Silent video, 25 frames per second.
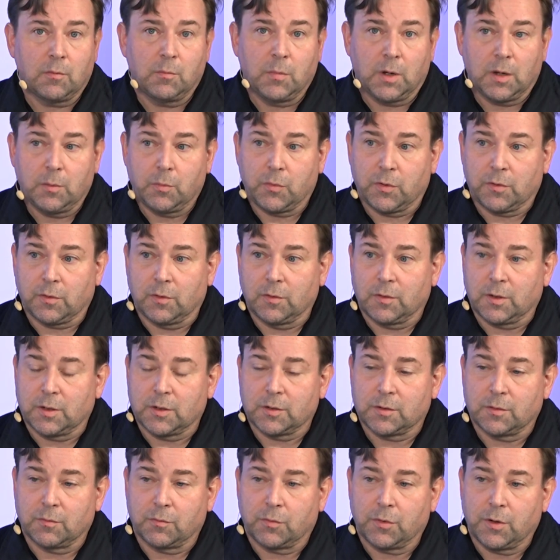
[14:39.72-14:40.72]
my
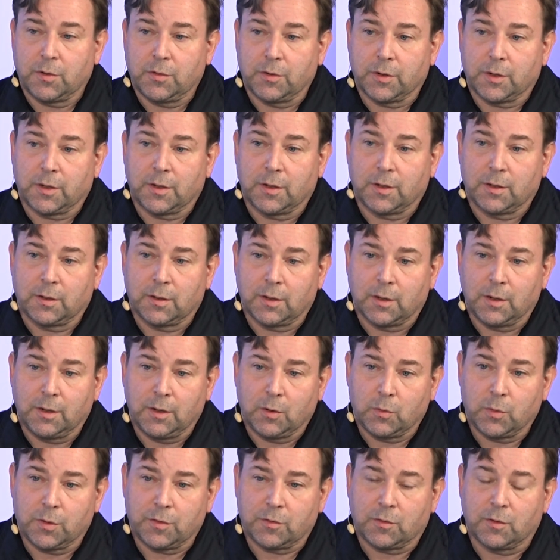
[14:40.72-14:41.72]
presentation. Fredrik, any
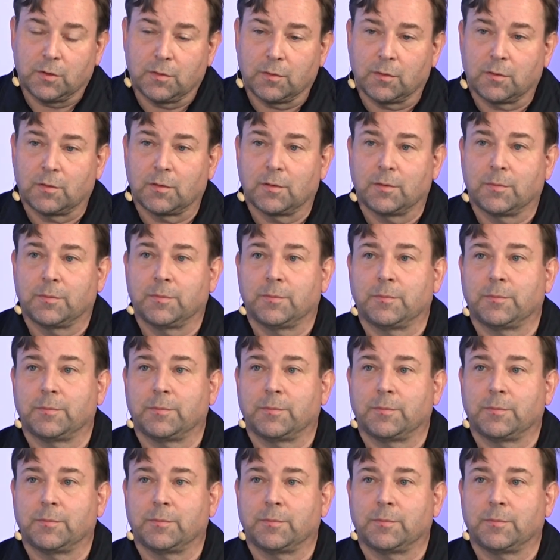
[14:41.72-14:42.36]
questions?